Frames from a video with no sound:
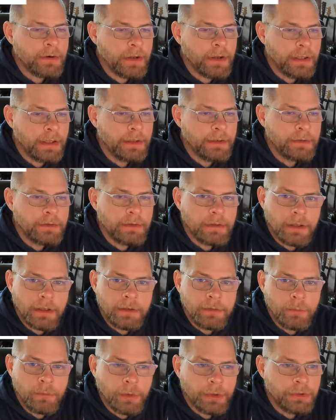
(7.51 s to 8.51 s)

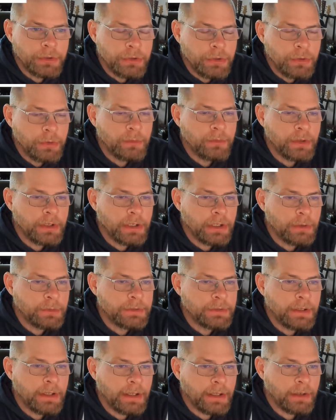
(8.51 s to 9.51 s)
and wanted to do a video
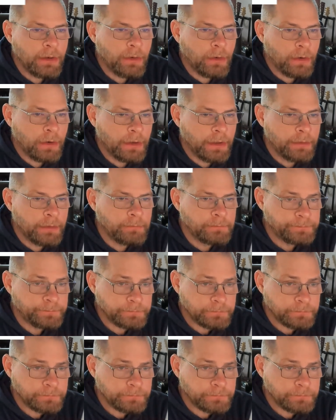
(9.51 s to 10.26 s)
today on